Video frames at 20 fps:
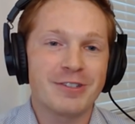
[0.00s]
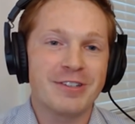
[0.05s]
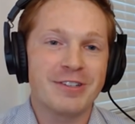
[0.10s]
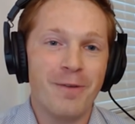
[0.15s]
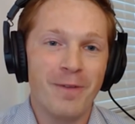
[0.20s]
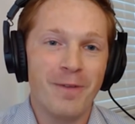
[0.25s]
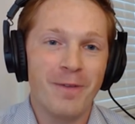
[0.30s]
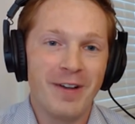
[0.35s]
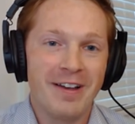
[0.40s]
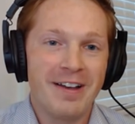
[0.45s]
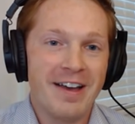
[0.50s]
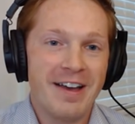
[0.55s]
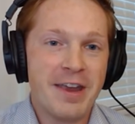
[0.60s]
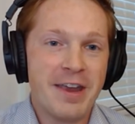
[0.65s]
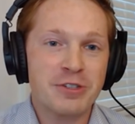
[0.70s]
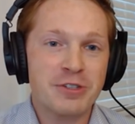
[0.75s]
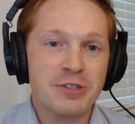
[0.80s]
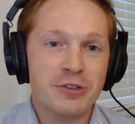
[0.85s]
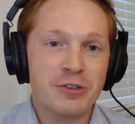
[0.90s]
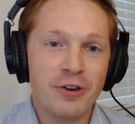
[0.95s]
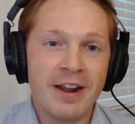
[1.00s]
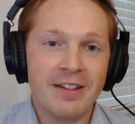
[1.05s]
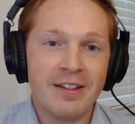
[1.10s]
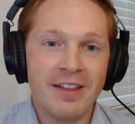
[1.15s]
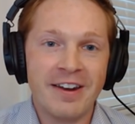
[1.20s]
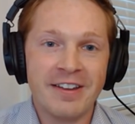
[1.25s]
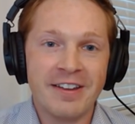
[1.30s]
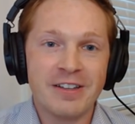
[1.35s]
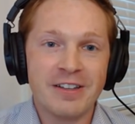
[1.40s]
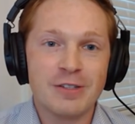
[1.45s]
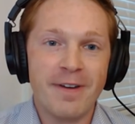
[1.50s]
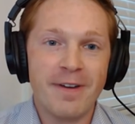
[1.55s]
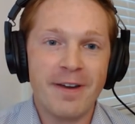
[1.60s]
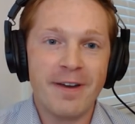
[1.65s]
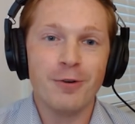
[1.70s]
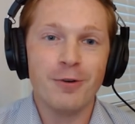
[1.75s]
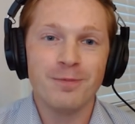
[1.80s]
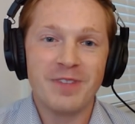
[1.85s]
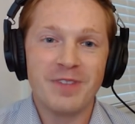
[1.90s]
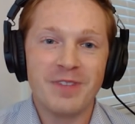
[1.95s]
So he was good at letting us
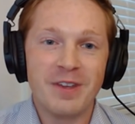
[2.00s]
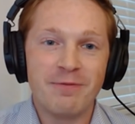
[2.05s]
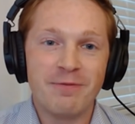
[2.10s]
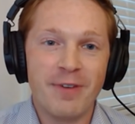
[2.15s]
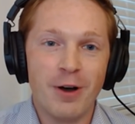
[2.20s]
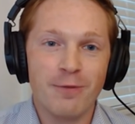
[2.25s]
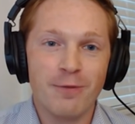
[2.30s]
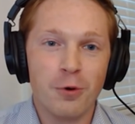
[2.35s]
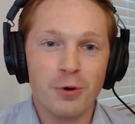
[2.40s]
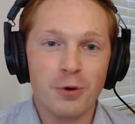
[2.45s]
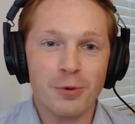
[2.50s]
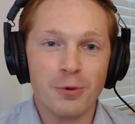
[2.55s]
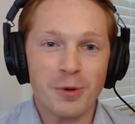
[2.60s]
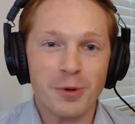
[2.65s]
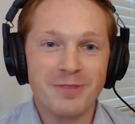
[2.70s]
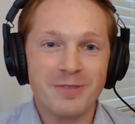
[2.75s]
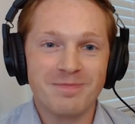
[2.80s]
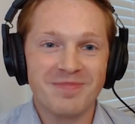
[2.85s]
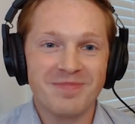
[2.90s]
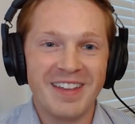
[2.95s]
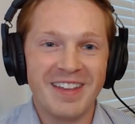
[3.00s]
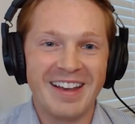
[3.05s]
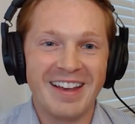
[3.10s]
fail and fail forward.